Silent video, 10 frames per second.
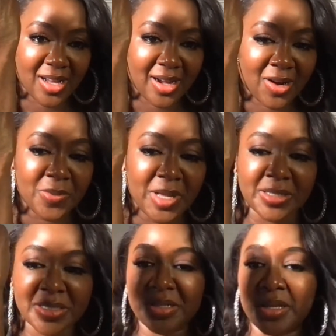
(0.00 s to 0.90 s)
I hope y'all can
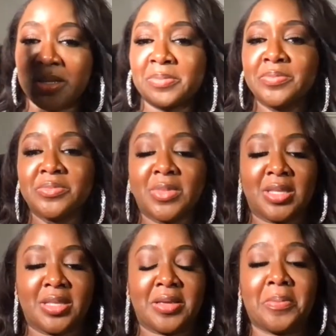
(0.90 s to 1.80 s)
see that.
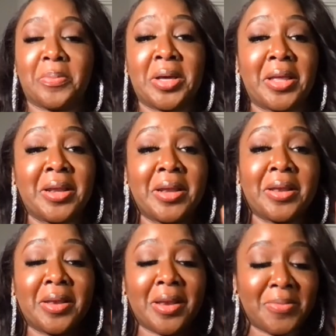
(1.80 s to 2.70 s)
But
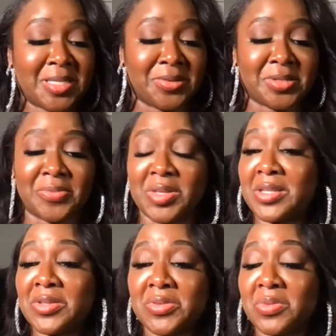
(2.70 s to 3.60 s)
let me tell you something.
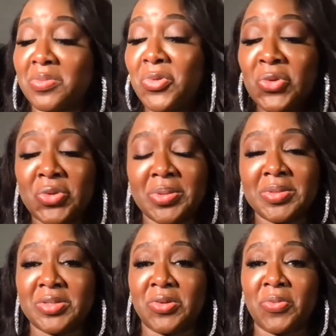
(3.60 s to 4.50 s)
This, woo, this
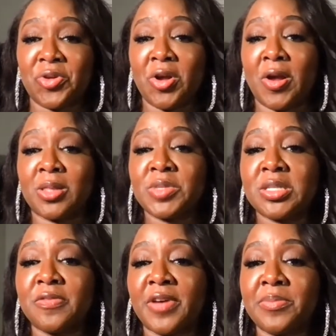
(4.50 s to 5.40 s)
is so pretty. All right, let me
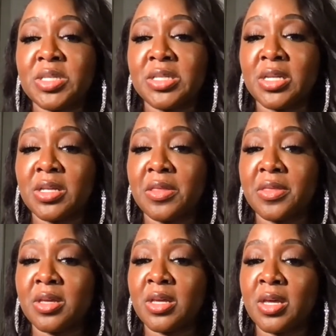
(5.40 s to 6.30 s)
see if I missed
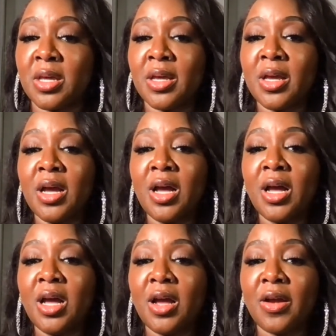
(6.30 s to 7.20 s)
anything
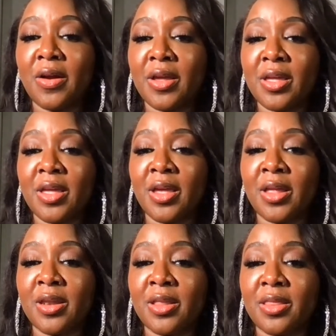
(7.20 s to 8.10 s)

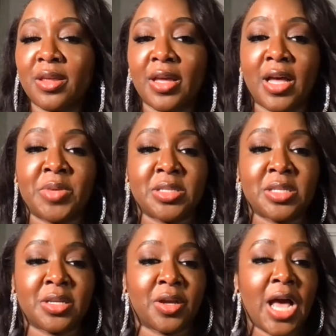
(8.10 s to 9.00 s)
in the comments
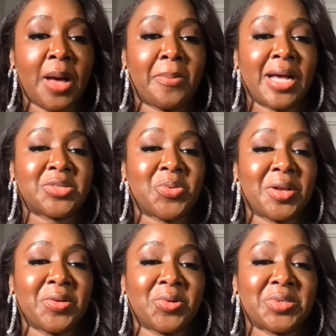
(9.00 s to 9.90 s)
here. My 20
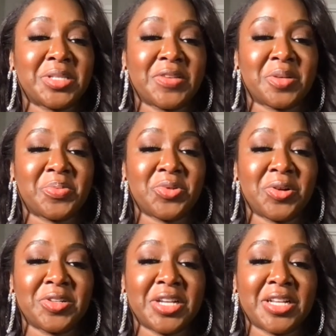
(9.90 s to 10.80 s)
year old saves up all
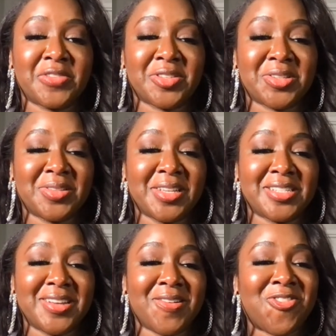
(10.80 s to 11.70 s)
her change for Sol de
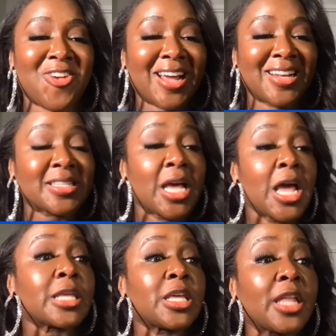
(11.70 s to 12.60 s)
Janeiro products.
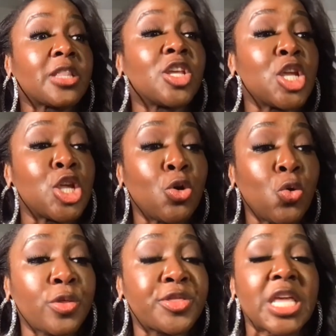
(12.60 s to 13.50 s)
Yeah, the
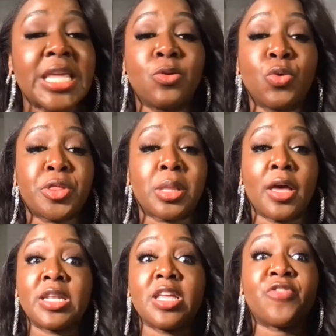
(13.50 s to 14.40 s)
youth, the youth,
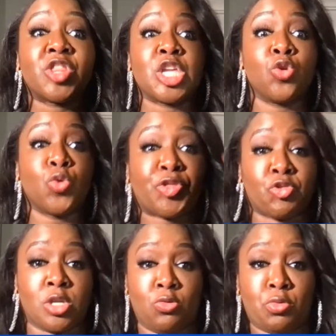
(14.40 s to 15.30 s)
and even the youther
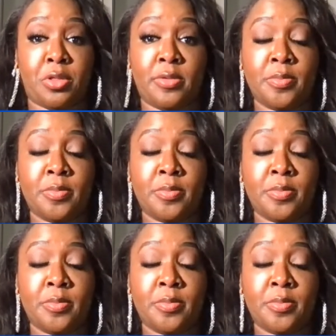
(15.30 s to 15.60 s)
youth,